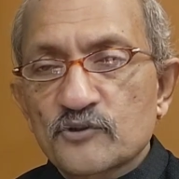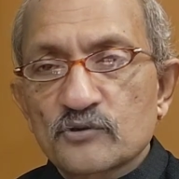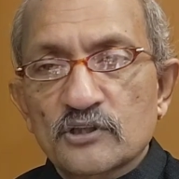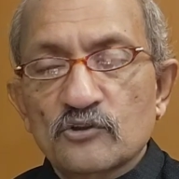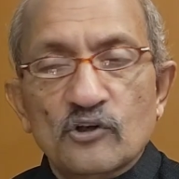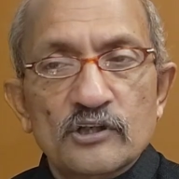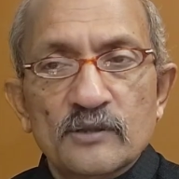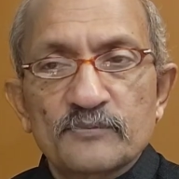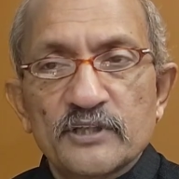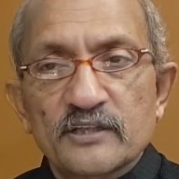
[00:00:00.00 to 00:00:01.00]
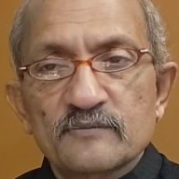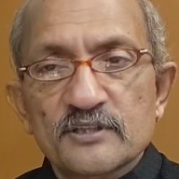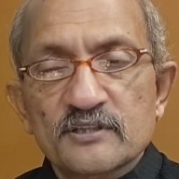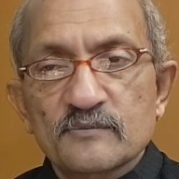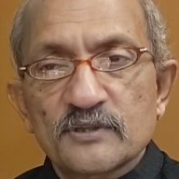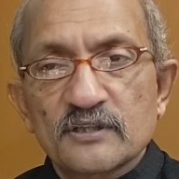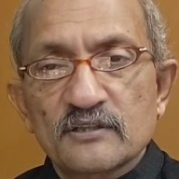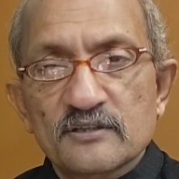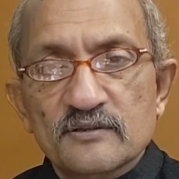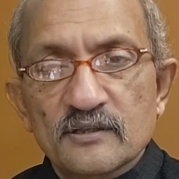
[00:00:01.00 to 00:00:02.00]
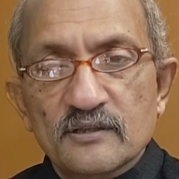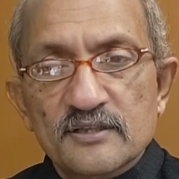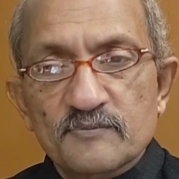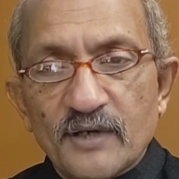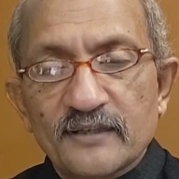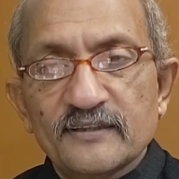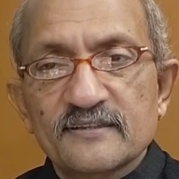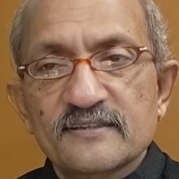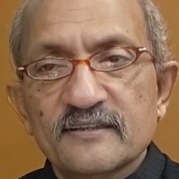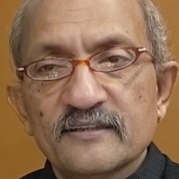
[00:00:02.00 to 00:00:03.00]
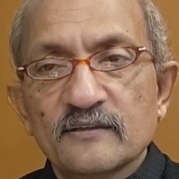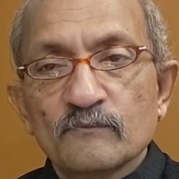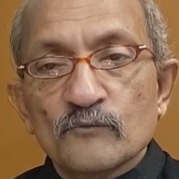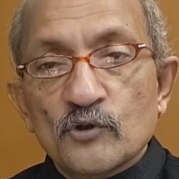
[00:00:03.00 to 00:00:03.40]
sure God up there must have been smiling, saying,